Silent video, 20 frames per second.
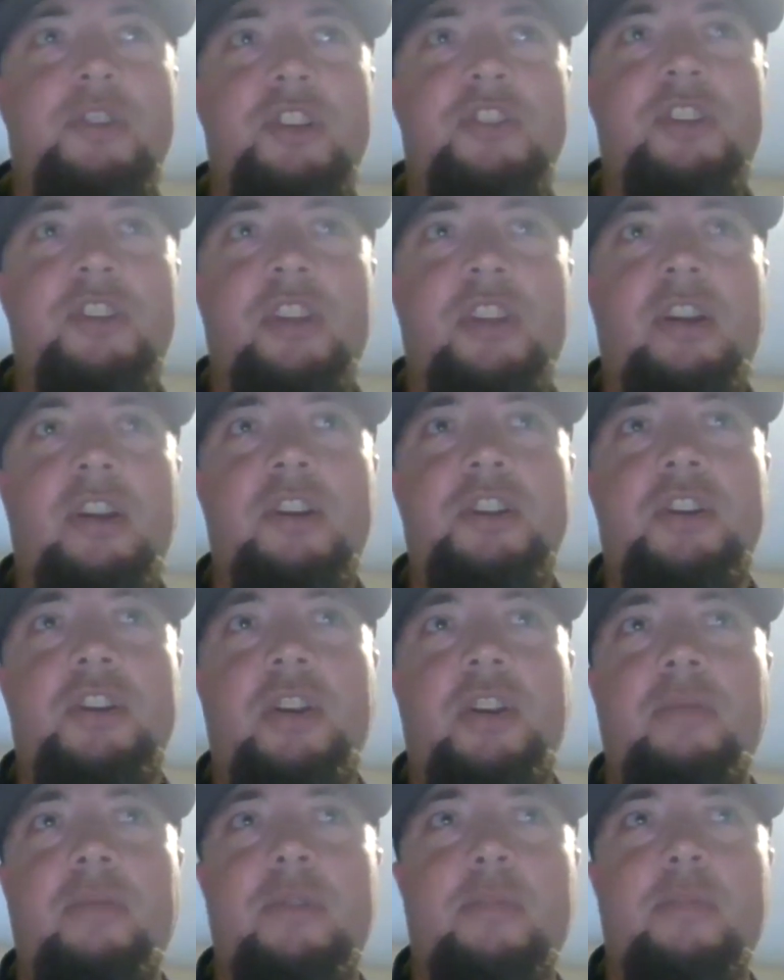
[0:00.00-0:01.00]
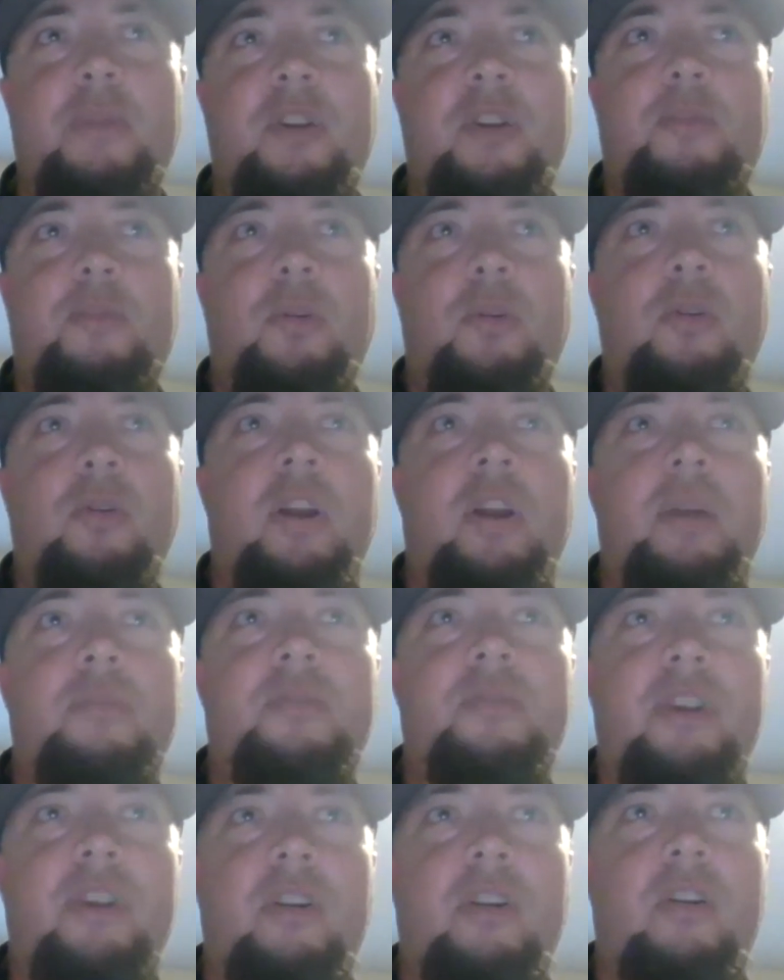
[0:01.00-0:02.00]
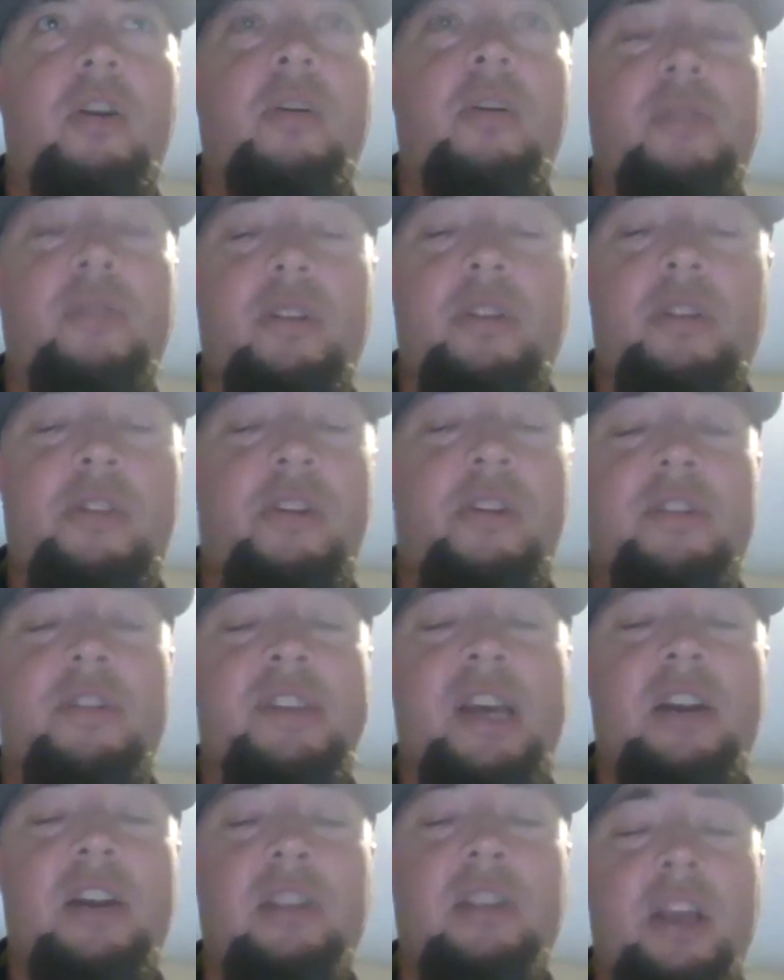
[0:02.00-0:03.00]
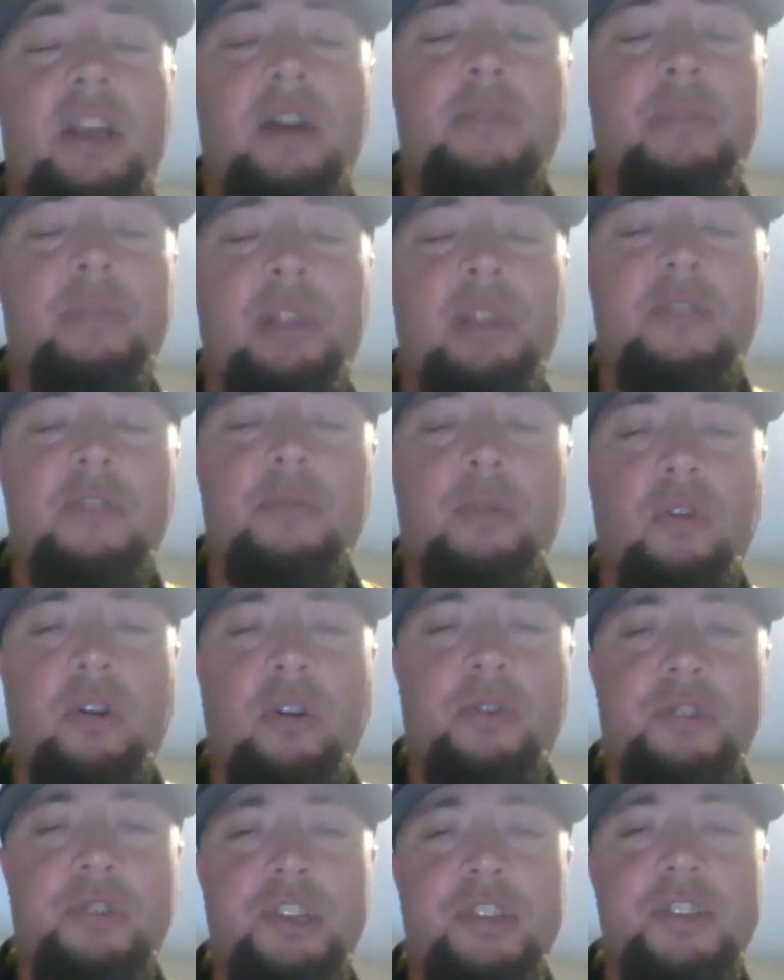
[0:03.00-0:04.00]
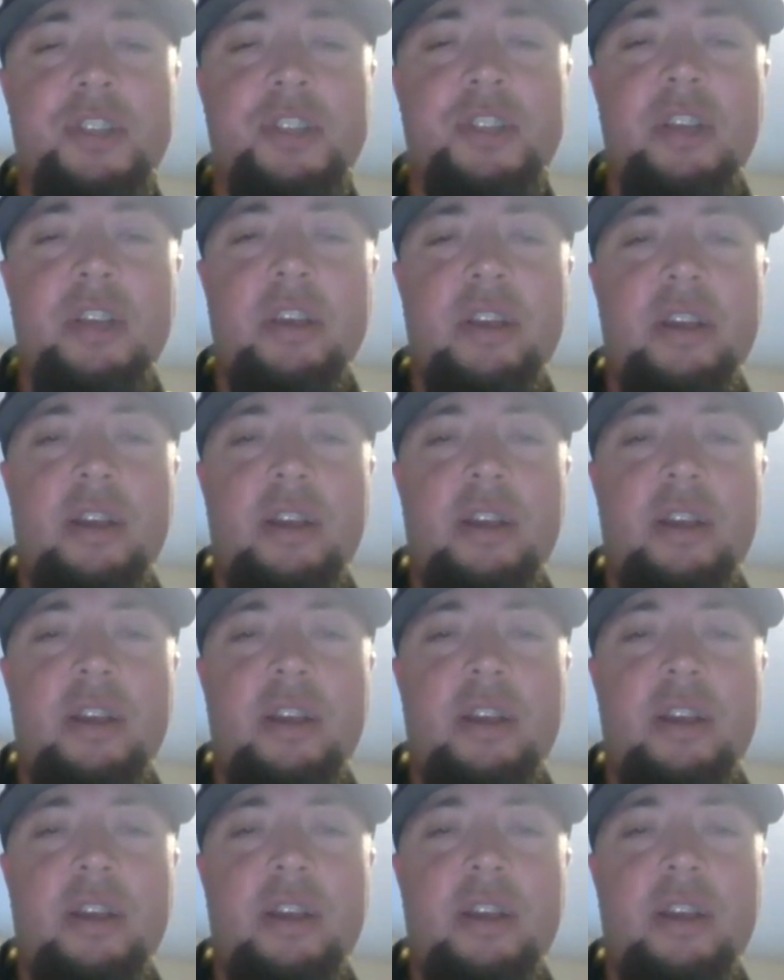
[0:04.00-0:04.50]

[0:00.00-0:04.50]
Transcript: coaches in the country with the best programs? They're undoubtedly unbelievable coaches,